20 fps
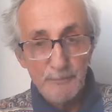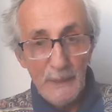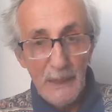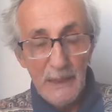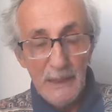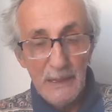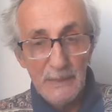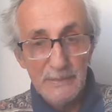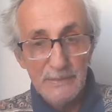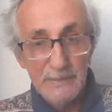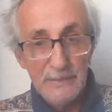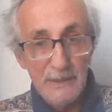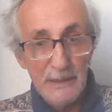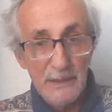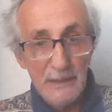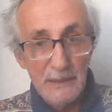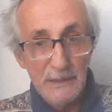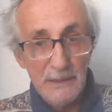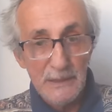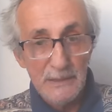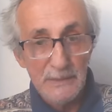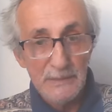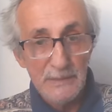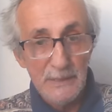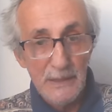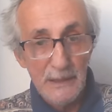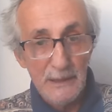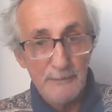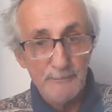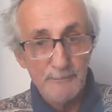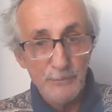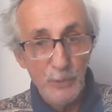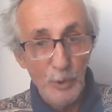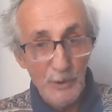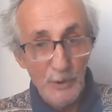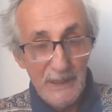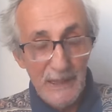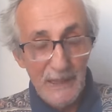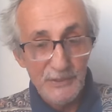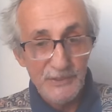and in
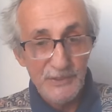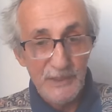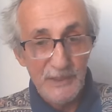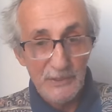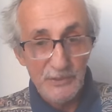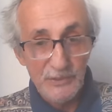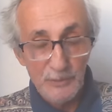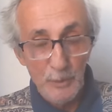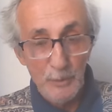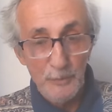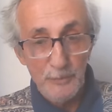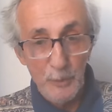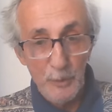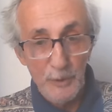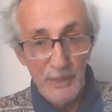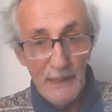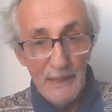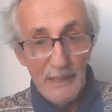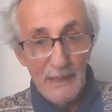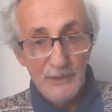Donetsk and so forth.